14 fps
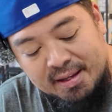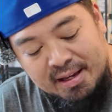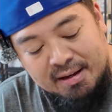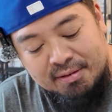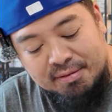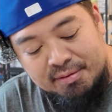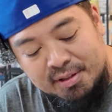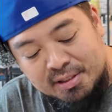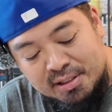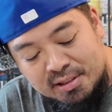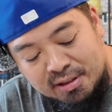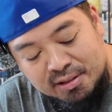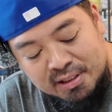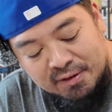yeah, this
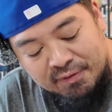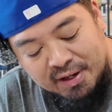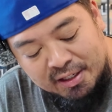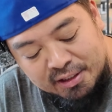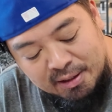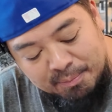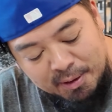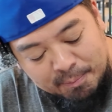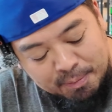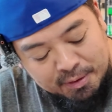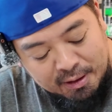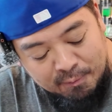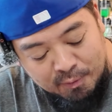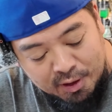is all stuff. Actually,
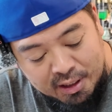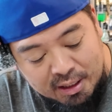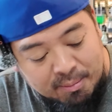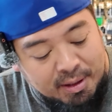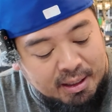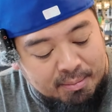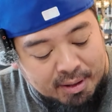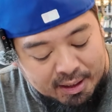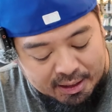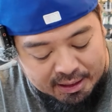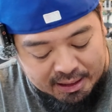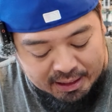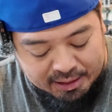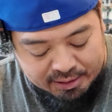I'm working on my e-buggy
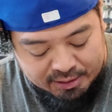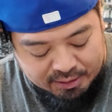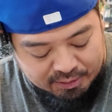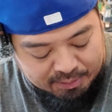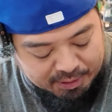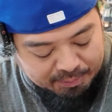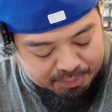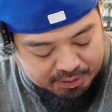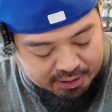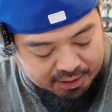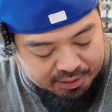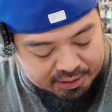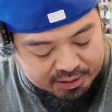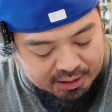tonight. So I'm gonna put
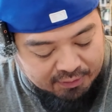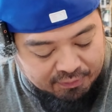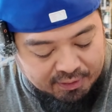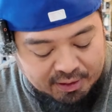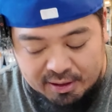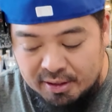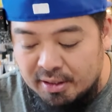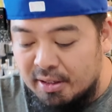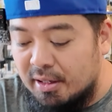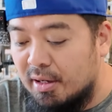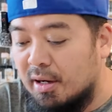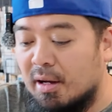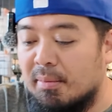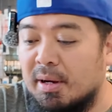all this stuff
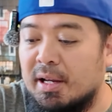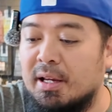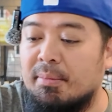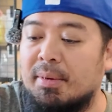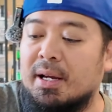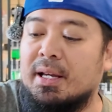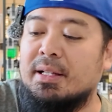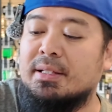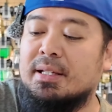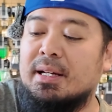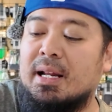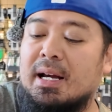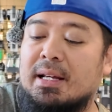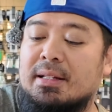on my e-buggy
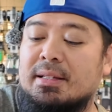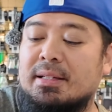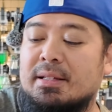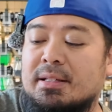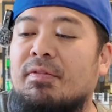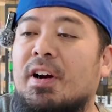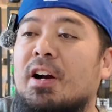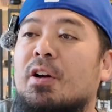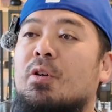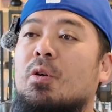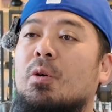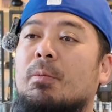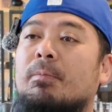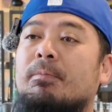tonight. Very cool.